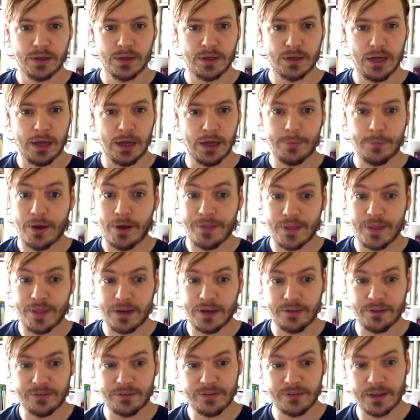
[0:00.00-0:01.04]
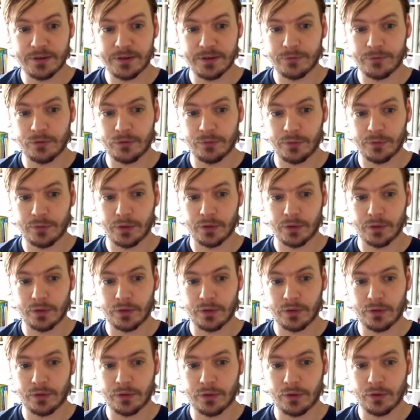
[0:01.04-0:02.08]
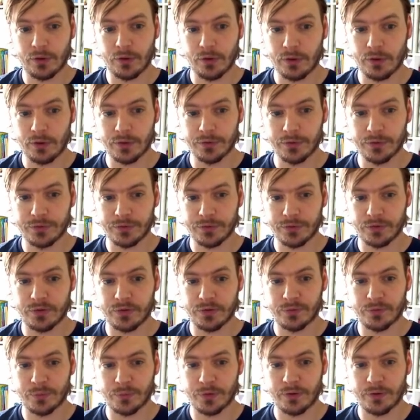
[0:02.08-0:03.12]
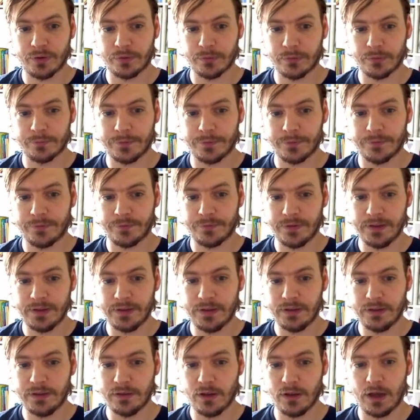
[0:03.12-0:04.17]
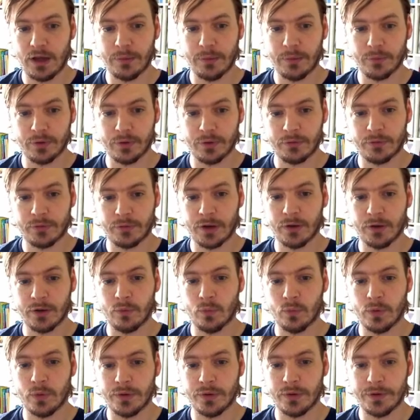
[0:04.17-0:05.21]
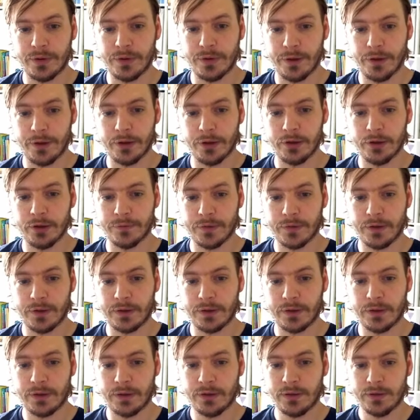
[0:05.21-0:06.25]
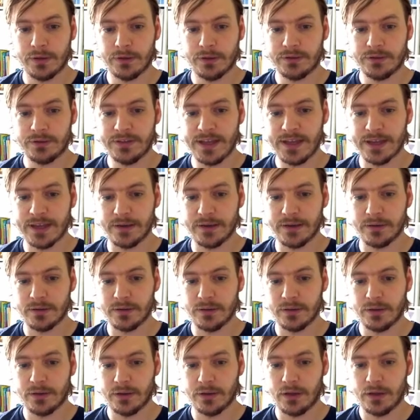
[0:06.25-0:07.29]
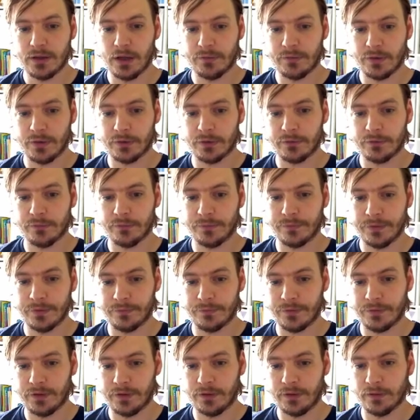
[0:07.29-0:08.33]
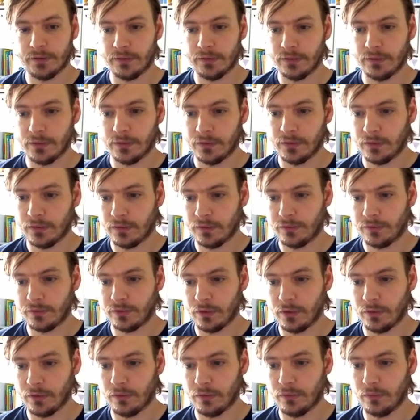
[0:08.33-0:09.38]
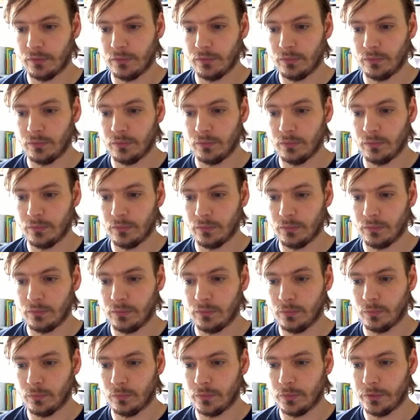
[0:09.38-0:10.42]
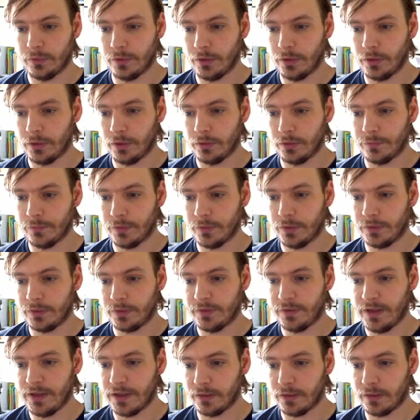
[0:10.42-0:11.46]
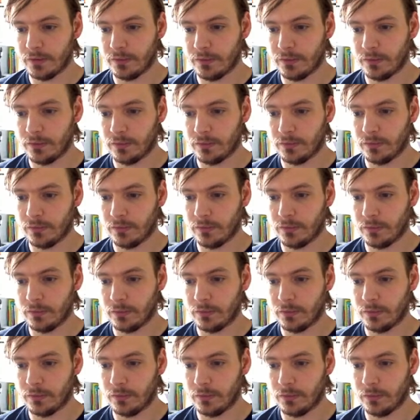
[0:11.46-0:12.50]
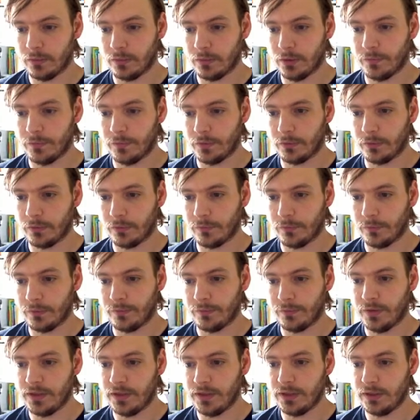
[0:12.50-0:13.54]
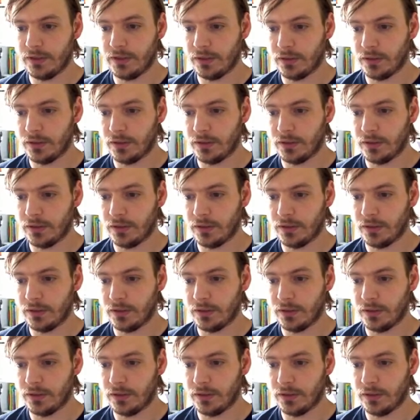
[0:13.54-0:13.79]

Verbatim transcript: Um, and then instead of doing cot of 115, I'm going to write 1 over tan of 115. So 1 over tan of 115.